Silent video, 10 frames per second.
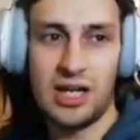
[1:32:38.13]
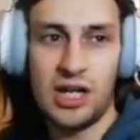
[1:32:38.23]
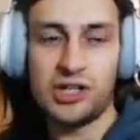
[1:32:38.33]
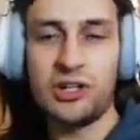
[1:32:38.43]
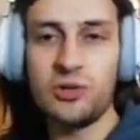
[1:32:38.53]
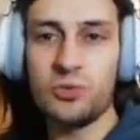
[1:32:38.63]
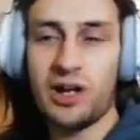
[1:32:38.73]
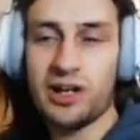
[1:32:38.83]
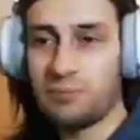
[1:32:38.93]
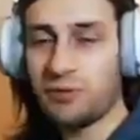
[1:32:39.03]
You know what? I
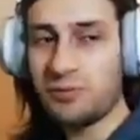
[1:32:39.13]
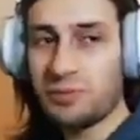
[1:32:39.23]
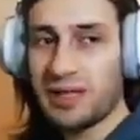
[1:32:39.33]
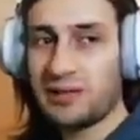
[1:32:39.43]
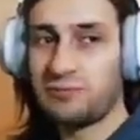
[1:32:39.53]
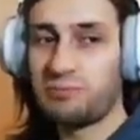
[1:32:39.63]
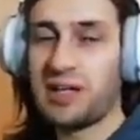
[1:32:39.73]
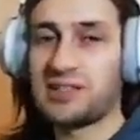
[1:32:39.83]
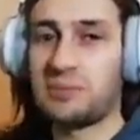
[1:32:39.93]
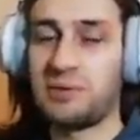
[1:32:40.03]
could probably have
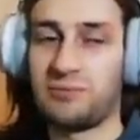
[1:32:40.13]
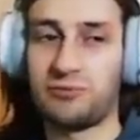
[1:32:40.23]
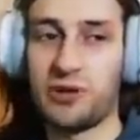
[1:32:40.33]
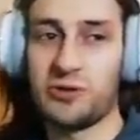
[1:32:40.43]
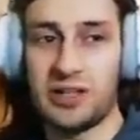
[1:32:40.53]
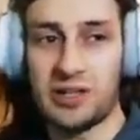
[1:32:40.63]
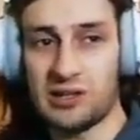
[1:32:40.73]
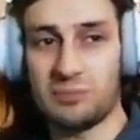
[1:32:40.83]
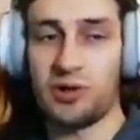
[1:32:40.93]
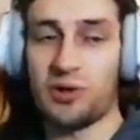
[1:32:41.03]
picked up and thrown another
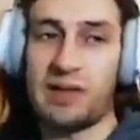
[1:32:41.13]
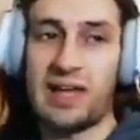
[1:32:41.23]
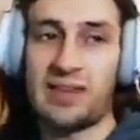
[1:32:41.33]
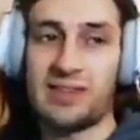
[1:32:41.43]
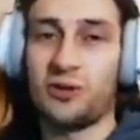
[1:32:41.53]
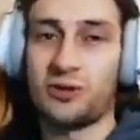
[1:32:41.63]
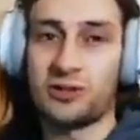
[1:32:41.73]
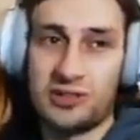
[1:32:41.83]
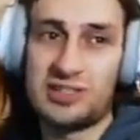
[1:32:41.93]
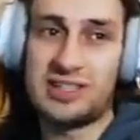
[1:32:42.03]
bomb at that
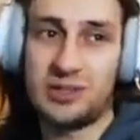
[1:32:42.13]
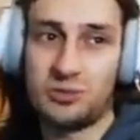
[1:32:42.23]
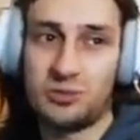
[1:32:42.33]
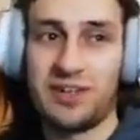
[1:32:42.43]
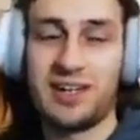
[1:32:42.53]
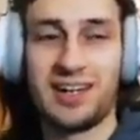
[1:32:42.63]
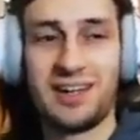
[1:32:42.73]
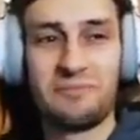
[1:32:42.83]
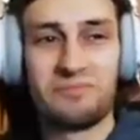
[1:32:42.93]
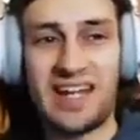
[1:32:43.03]
Octo to deal with it.
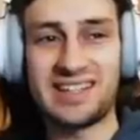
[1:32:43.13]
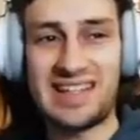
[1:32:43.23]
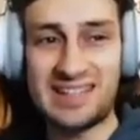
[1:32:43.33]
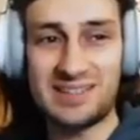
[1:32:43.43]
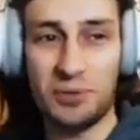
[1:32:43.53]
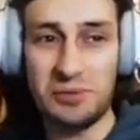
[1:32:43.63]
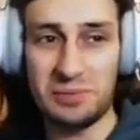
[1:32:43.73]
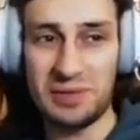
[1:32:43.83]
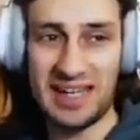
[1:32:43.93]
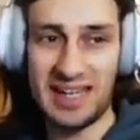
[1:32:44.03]
That's
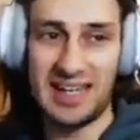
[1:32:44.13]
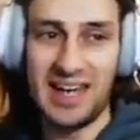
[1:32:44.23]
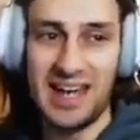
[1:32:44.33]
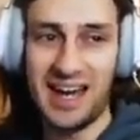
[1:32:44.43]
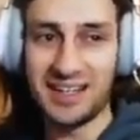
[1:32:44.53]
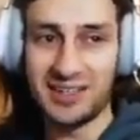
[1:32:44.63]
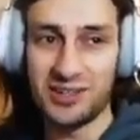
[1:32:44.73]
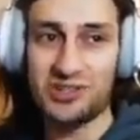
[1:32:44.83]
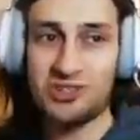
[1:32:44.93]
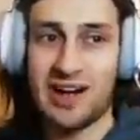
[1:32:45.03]
probably a good
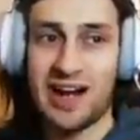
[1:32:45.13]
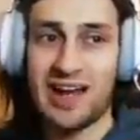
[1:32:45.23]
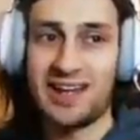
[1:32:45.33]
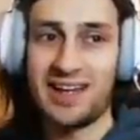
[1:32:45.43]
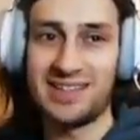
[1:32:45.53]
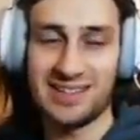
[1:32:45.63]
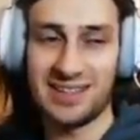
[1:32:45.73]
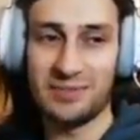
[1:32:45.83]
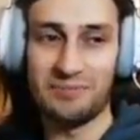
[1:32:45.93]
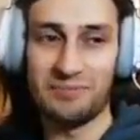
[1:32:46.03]
strat. Is
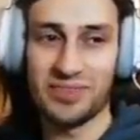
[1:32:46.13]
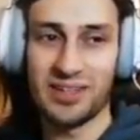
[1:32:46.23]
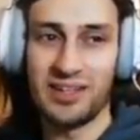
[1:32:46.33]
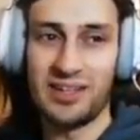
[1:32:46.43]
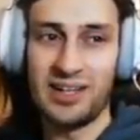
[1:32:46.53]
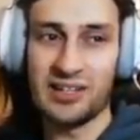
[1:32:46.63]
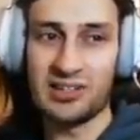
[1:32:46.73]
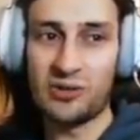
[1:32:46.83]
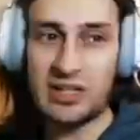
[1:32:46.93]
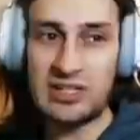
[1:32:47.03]
as
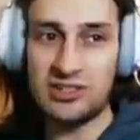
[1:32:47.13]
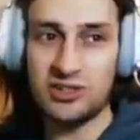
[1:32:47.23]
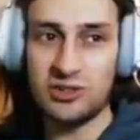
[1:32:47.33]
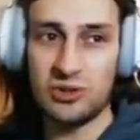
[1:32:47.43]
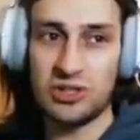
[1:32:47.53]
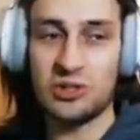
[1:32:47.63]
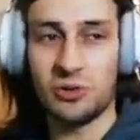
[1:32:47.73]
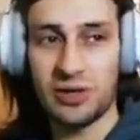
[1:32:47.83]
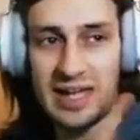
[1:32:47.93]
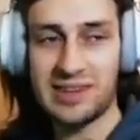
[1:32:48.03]
long as
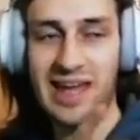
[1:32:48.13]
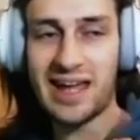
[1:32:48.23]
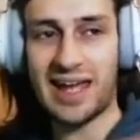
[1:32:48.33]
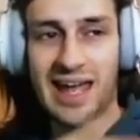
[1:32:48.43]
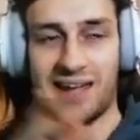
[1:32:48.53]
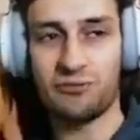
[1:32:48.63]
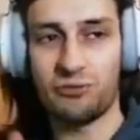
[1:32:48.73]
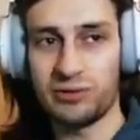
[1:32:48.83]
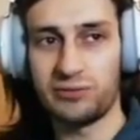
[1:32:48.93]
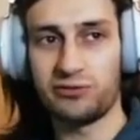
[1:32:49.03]
you're in that cave
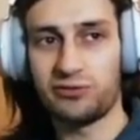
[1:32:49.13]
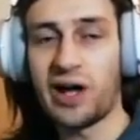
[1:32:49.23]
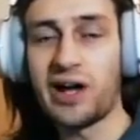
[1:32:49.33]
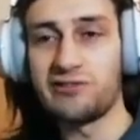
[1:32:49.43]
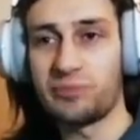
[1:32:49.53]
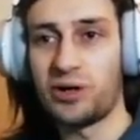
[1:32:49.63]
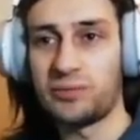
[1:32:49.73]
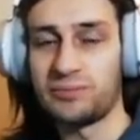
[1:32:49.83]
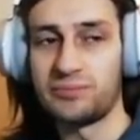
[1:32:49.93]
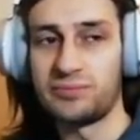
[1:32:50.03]
with 5
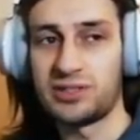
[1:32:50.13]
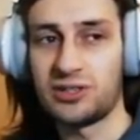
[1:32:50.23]
bombs